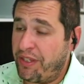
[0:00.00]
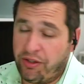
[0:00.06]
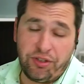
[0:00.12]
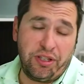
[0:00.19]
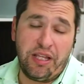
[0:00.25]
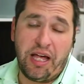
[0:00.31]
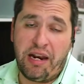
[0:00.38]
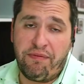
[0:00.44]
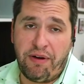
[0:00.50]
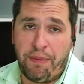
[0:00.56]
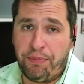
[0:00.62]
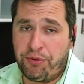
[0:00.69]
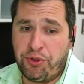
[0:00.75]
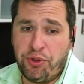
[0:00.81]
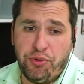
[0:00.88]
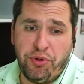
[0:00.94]
there's a lot of
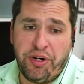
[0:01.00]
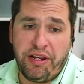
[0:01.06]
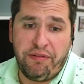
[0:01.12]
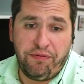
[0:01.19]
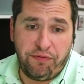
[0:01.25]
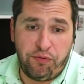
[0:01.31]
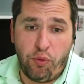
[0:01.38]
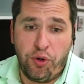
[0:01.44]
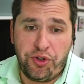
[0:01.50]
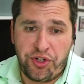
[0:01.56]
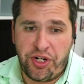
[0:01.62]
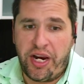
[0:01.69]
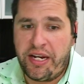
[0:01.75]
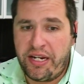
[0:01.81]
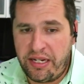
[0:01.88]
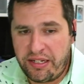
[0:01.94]
opportunity for
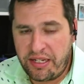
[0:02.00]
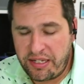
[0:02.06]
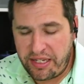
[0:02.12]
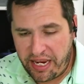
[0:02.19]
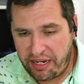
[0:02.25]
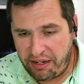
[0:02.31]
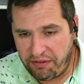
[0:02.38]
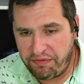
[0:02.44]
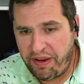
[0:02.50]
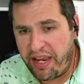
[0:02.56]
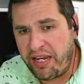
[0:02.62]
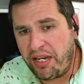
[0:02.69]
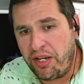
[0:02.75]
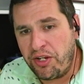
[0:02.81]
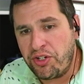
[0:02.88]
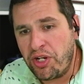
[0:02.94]
China to take
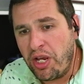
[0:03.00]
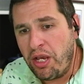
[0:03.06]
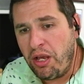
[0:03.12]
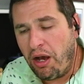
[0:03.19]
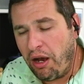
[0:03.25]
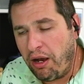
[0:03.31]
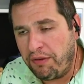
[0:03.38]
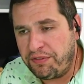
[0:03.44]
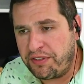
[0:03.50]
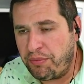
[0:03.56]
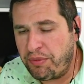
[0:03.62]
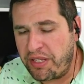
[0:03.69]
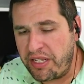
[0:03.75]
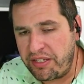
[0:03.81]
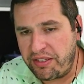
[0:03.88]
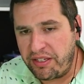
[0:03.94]
advantage of
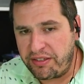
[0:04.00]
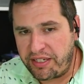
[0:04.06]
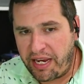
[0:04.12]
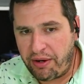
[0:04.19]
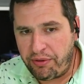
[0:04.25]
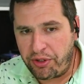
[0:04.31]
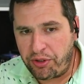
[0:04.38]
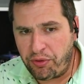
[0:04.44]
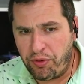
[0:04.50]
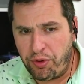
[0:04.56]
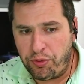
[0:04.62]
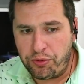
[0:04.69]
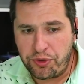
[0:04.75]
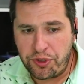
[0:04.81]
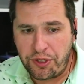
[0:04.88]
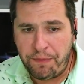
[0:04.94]
some of these discounted
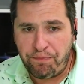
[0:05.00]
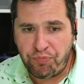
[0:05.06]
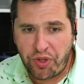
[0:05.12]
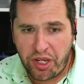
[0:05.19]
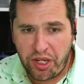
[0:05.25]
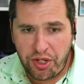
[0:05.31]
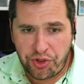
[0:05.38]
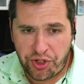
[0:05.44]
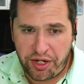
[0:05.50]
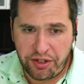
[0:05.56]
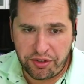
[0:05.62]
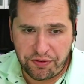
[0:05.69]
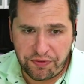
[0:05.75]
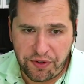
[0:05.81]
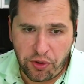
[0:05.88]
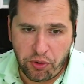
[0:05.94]
crudes.
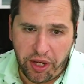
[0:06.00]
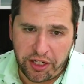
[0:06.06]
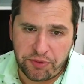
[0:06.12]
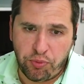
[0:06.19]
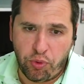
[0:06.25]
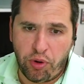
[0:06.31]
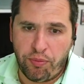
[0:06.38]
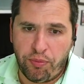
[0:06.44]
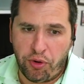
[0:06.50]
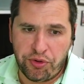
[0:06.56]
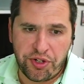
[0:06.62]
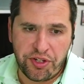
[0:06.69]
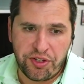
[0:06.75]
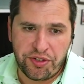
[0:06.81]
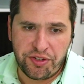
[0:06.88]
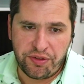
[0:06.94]
China's fuel export
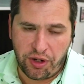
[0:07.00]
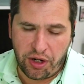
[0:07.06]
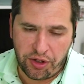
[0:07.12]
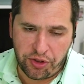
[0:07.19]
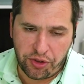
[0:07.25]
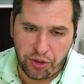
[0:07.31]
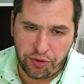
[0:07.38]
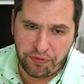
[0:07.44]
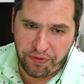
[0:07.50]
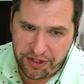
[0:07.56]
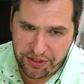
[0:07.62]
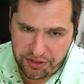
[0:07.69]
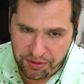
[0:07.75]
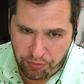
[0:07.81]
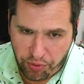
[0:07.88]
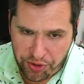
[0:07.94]
margins could
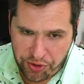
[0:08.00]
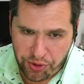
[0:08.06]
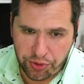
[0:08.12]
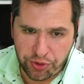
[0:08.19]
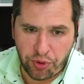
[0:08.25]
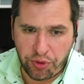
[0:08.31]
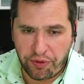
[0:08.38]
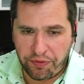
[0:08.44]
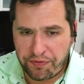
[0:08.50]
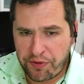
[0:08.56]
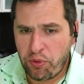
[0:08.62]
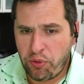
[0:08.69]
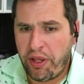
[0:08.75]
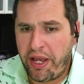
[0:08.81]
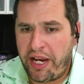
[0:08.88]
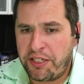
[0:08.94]
face some pressure. So the
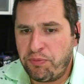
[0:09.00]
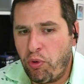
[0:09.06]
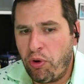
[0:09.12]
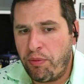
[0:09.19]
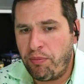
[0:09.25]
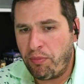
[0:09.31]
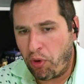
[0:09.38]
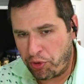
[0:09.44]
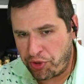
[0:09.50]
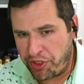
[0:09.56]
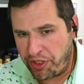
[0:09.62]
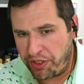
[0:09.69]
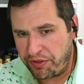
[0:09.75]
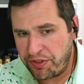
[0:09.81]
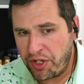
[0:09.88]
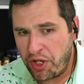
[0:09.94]
fuel export
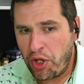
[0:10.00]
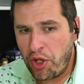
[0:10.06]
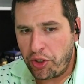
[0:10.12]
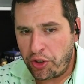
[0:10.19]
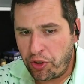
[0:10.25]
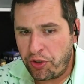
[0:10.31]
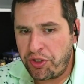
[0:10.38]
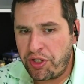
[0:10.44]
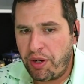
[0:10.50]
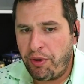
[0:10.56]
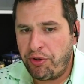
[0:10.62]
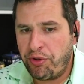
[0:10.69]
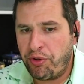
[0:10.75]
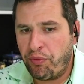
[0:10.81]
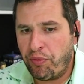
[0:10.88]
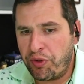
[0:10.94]
margins could come
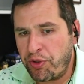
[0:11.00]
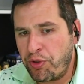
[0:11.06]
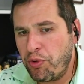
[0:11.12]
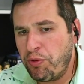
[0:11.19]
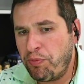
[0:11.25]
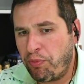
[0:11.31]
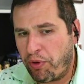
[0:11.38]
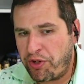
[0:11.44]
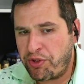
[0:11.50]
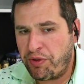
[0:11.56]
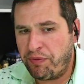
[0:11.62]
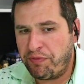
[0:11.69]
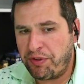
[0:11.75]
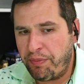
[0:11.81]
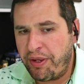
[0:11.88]
under renewed pressure if